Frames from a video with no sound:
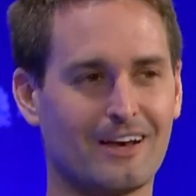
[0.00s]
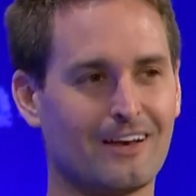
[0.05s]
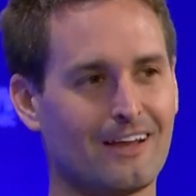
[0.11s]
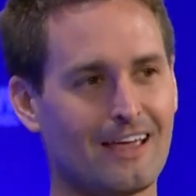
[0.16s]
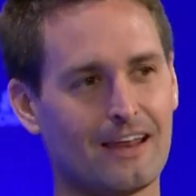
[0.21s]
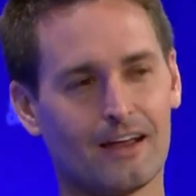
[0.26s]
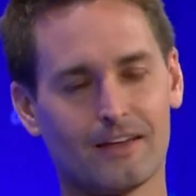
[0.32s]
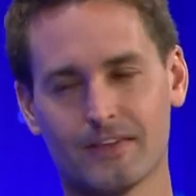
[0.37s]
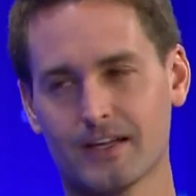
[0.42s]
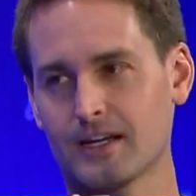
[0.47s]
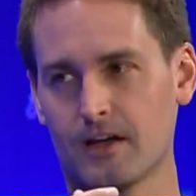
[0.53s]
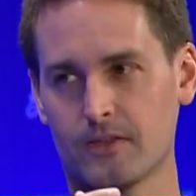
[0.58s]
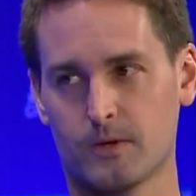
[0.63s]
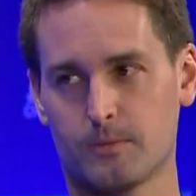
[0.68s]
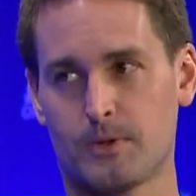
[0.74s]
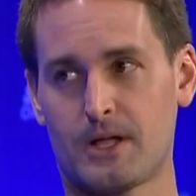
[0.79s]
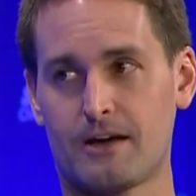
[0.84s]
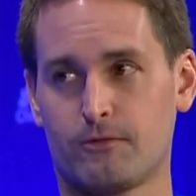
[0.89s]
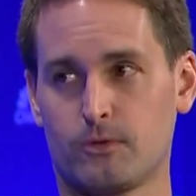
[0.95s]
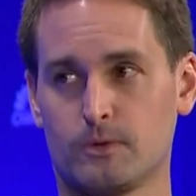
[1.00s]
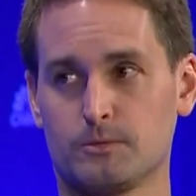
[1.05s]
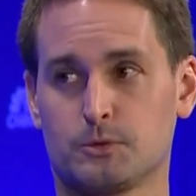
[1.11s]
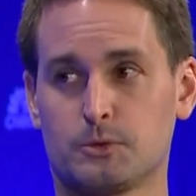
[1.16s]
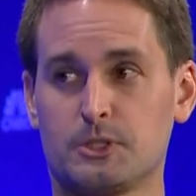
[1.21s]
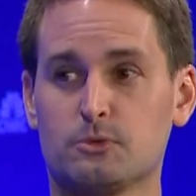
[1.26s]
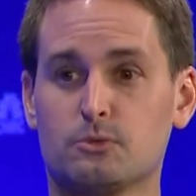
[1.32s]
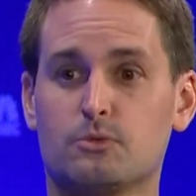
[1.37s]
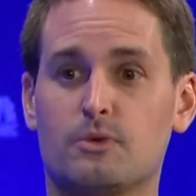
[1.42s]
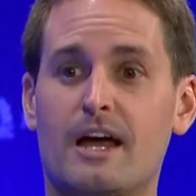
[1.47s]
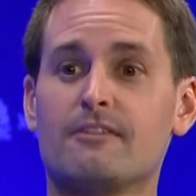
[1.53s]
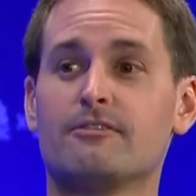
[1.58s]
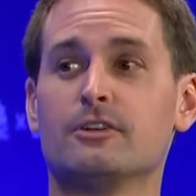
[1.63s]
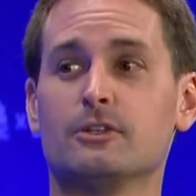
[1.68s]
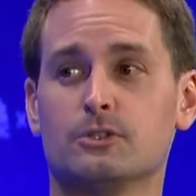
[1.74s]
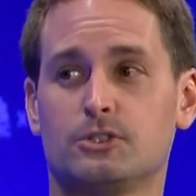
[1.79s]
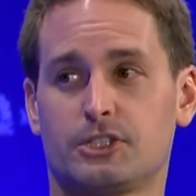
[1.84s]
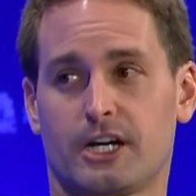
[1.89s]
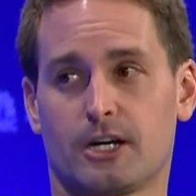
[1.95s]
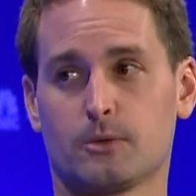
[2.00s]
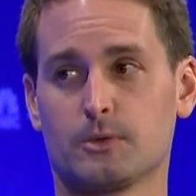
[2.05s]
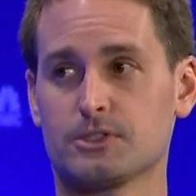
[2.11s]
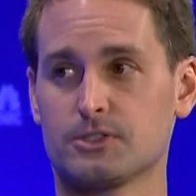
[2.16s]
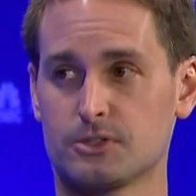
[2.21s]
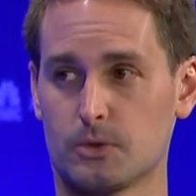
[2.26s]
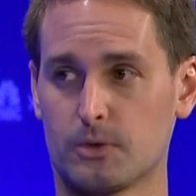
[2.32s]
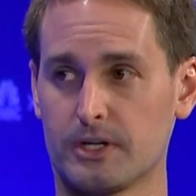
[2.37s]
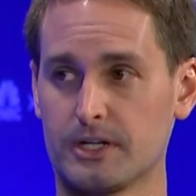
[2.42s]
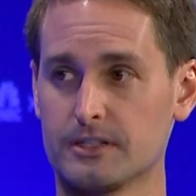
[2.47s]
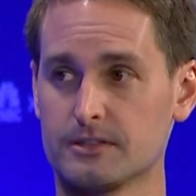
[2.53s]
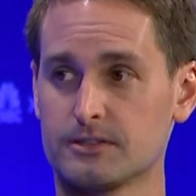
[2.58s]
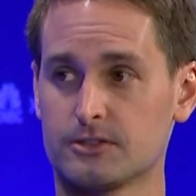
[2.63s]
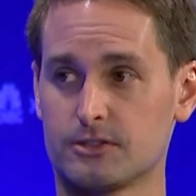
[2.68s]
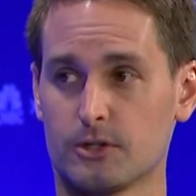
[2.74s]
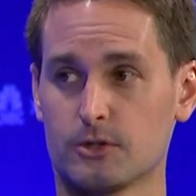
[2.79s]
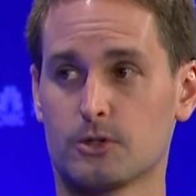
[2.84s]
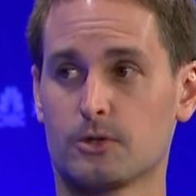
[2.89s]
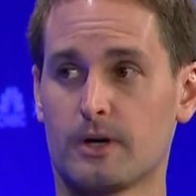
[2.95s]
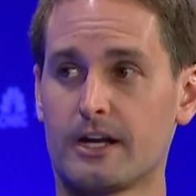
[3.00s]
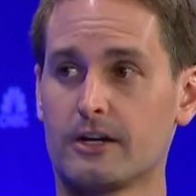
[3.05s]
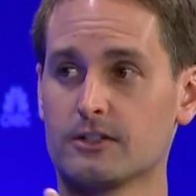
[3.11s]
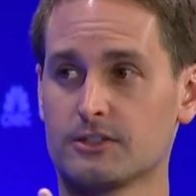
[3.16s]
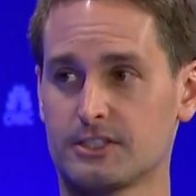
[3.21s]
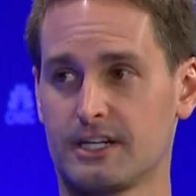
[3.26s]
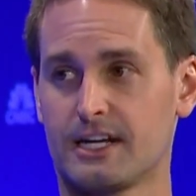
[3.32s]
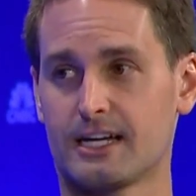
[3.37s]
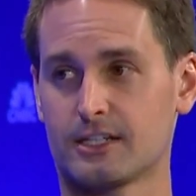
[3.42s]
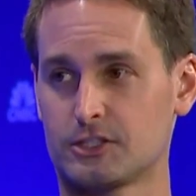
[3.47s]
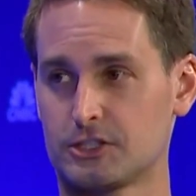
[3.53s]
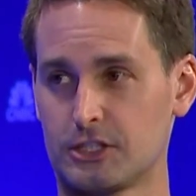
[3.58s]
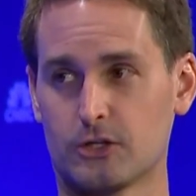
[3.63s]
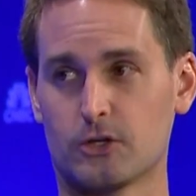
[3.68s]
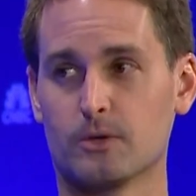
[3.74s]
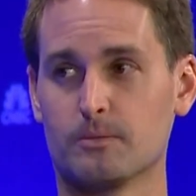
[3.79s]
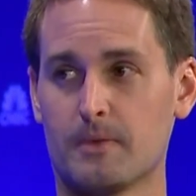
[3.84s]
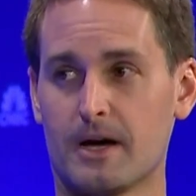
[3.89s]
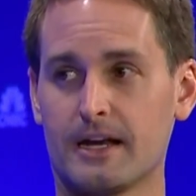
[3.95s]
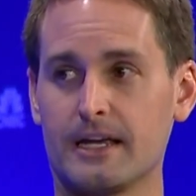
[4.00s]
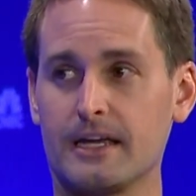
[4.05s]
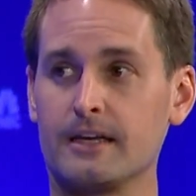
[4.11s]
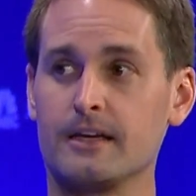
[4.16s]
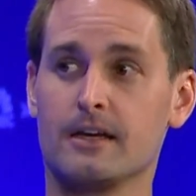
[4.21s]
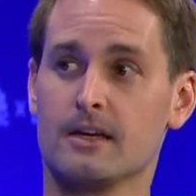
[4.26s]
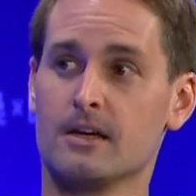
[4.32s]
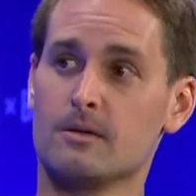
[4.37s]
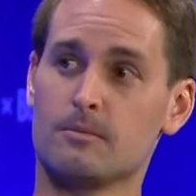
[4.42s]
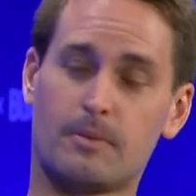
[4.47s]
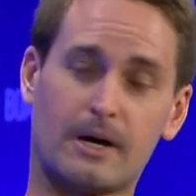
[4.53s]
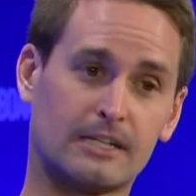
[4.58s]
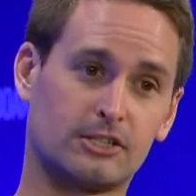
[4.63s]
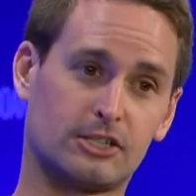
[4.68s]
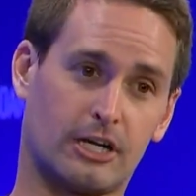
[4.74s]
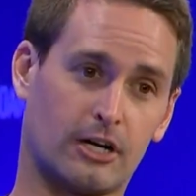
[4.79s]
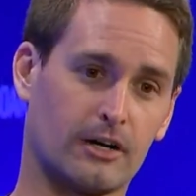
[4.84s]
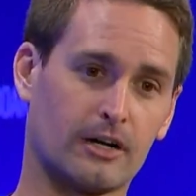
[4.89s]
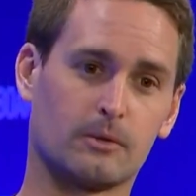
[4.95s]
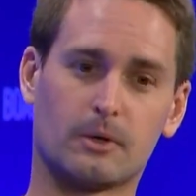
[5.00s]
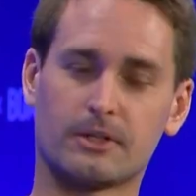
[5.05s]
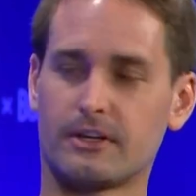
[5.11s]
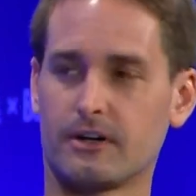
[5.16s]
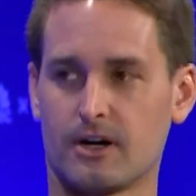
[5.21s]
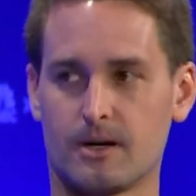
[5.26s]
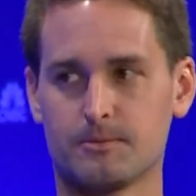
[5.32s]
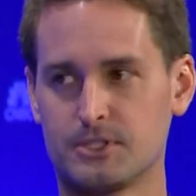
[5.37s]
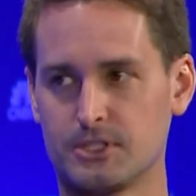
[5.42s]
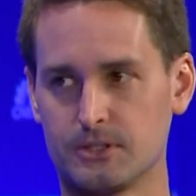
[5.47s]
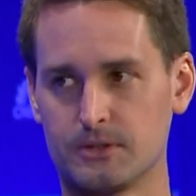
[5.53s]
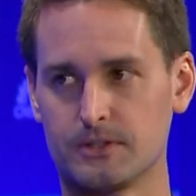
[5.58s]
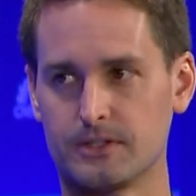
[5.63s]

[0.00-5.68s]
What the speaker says: And unlike other platforms, we revenue share with stories. Right. So creators can actually earn money by sharing what they're up to.